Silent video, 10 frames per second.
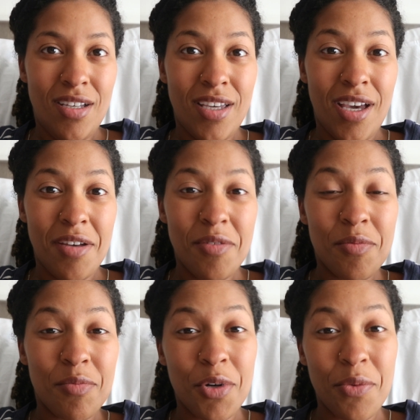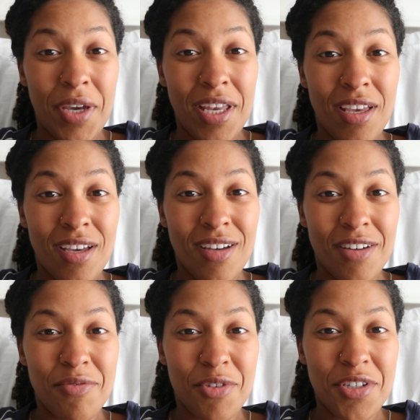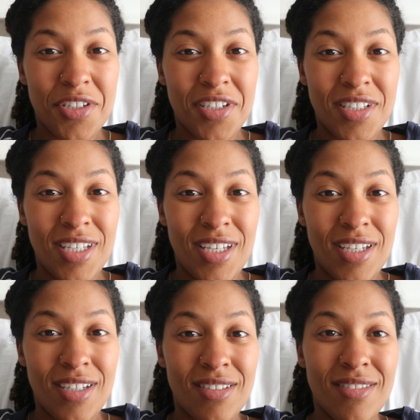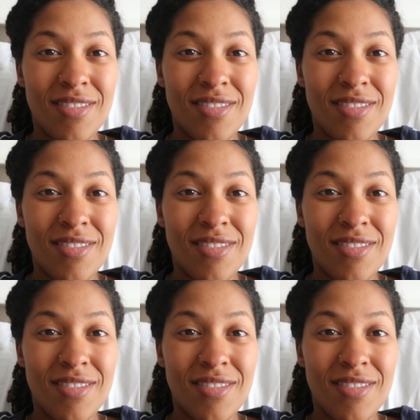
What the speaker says: yeah, more waiting, unfortunately.